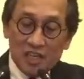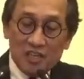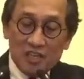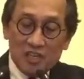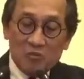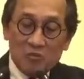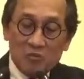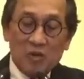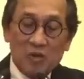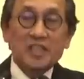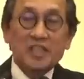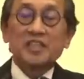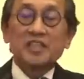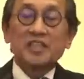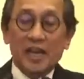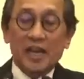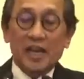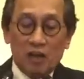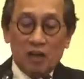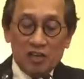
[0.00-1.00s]
But the
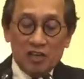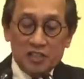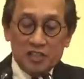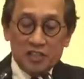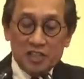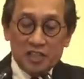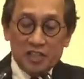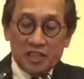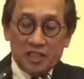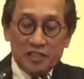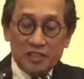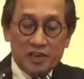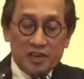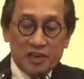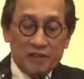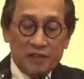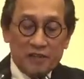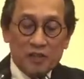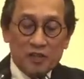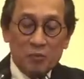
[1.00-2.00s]
technologies that
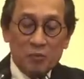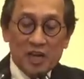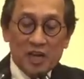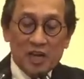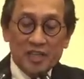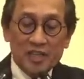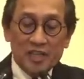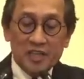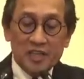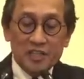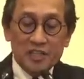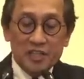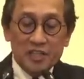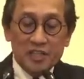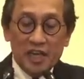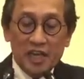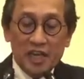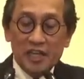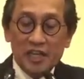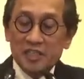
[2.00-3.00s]
drive globalization
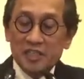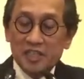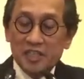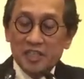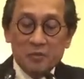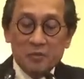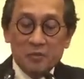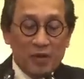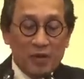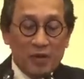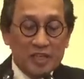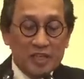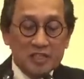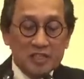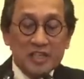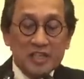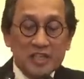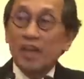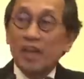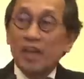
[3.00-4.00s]
and interdependence
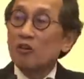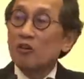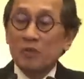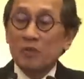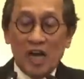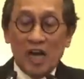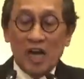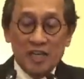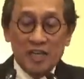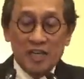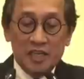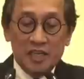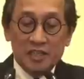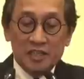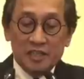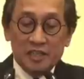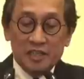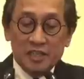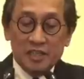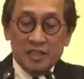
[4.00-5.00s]
cannot be unlearned.
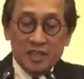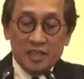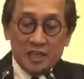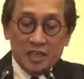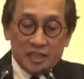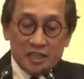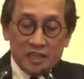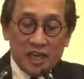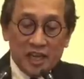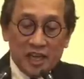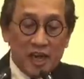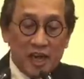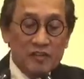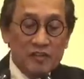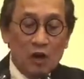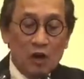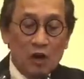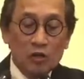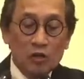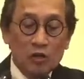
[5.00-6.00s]
They have
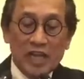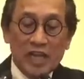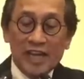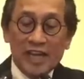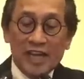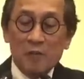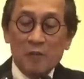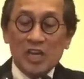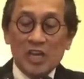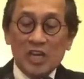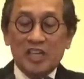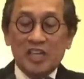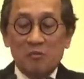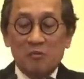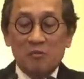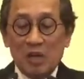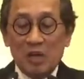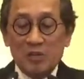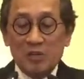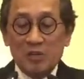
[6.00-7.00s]
their own dynamic that
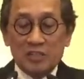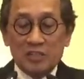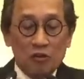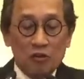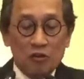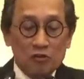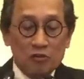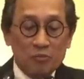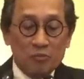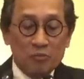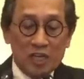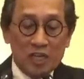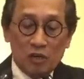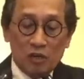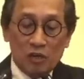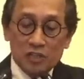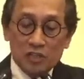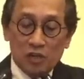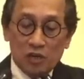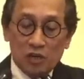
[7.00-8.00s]
may be slowed but not
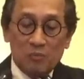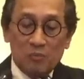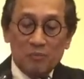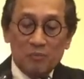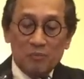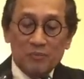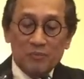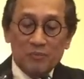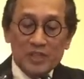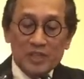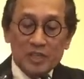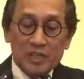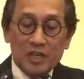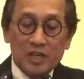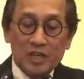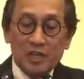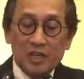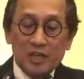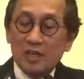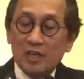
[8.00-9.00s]
stopped.
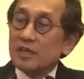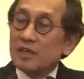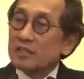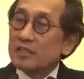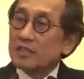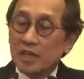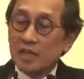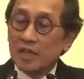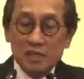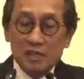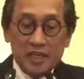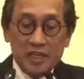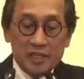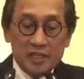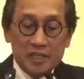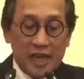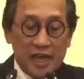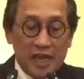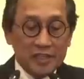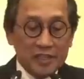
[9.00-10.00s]
Still,
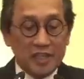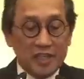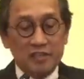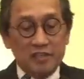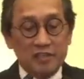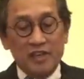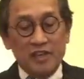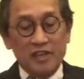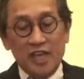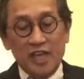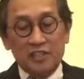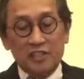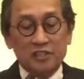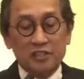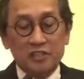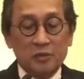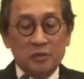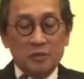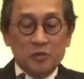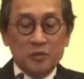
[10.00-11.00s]
international
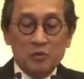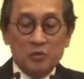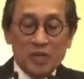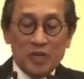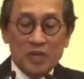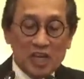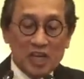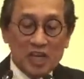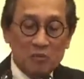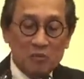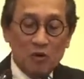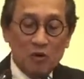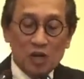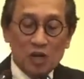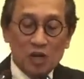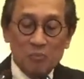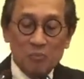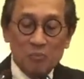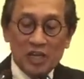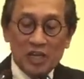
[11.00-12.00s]
relationships will become more
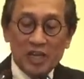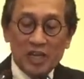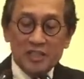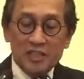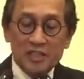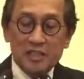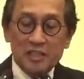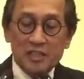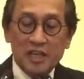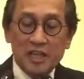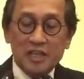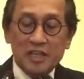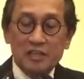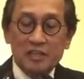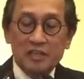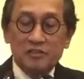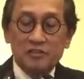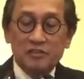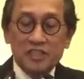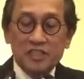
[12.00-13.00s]
complicated as
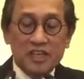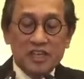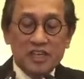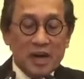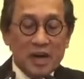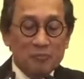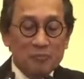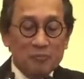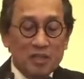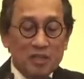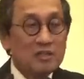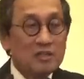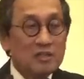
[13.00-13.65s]
countries grapple